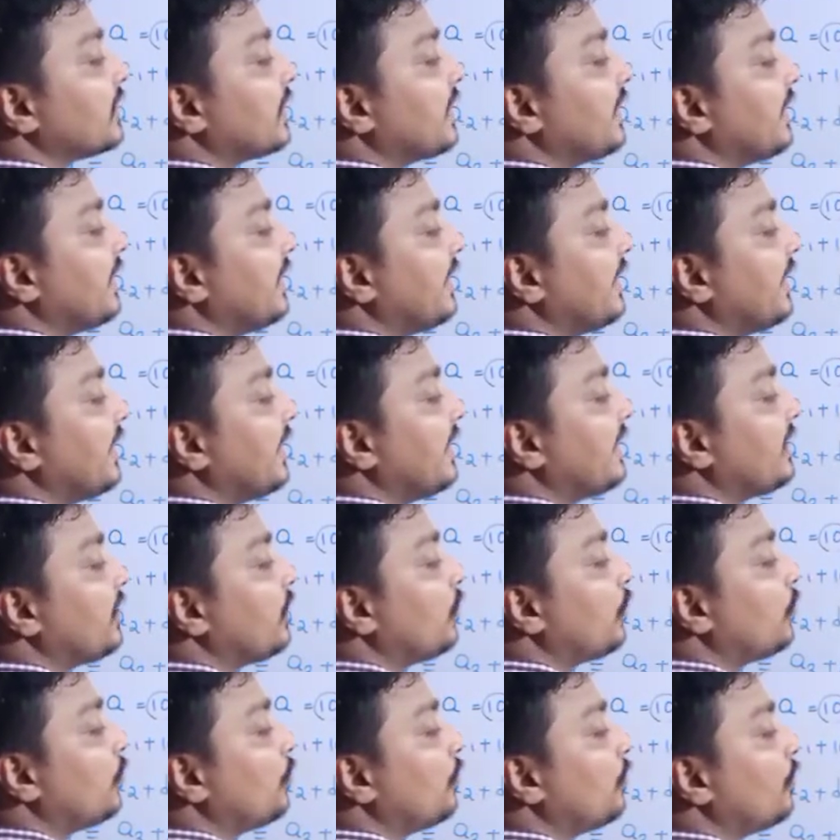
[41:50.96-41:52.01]
3
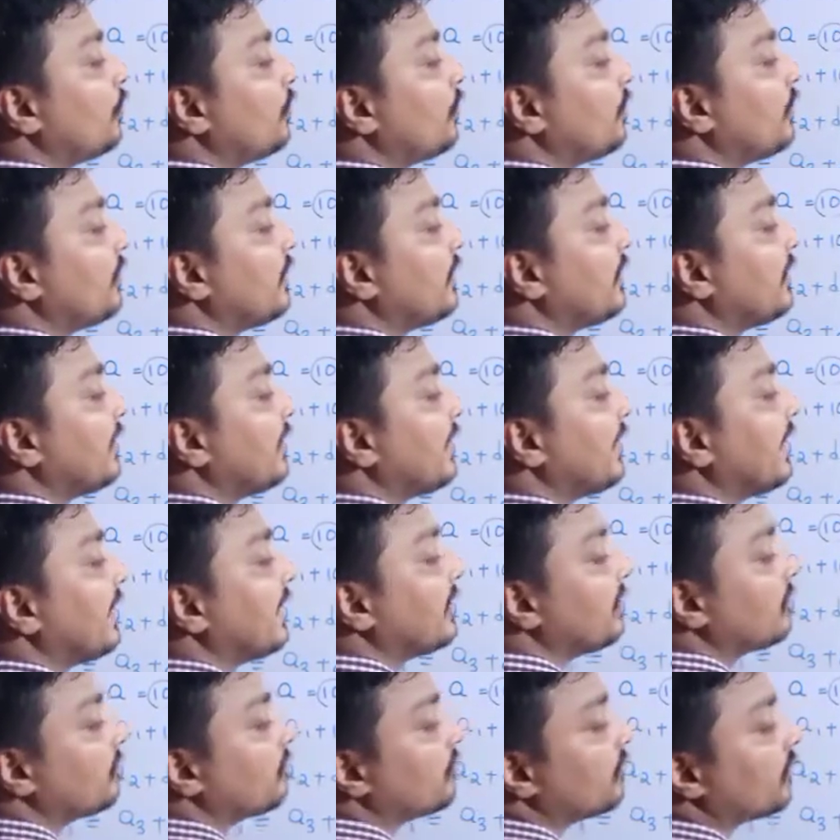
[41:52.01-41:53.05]
into
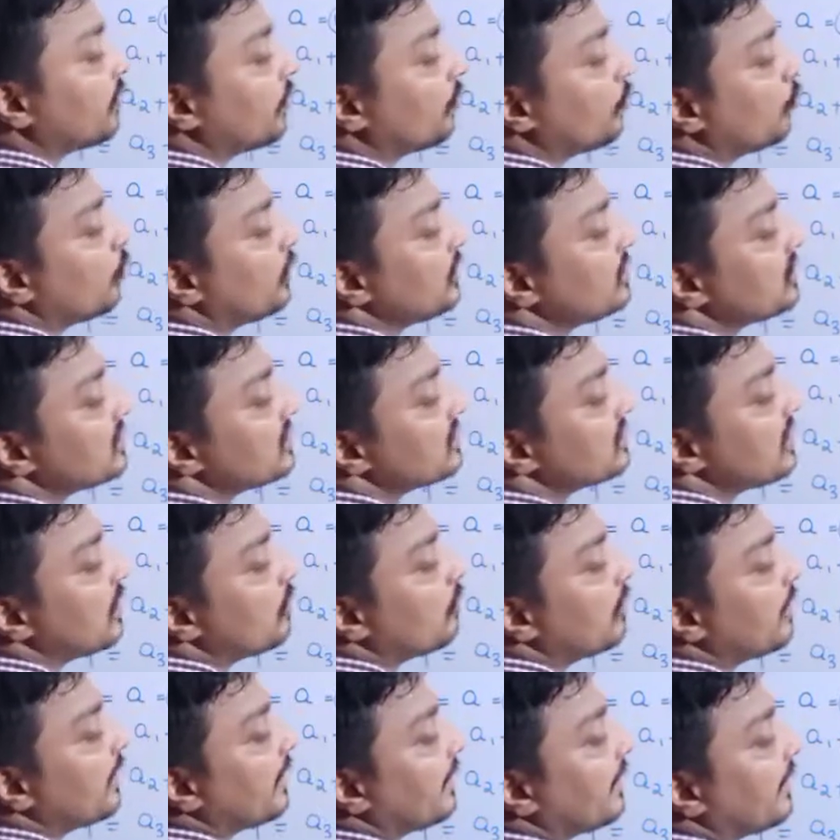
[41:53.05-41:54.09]
10, which is
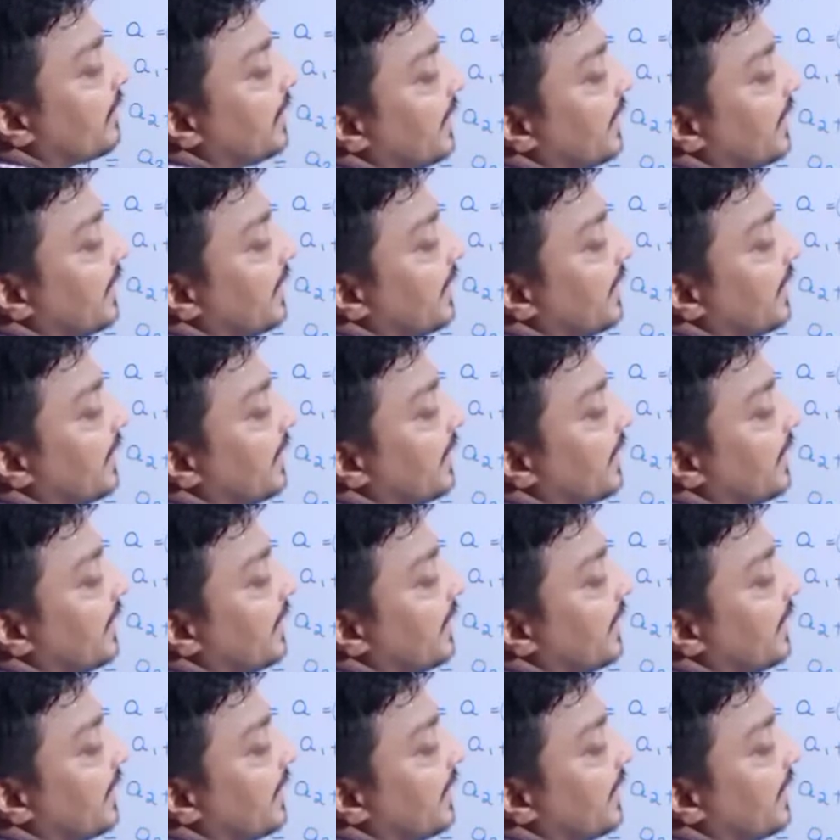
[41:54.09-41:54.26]
our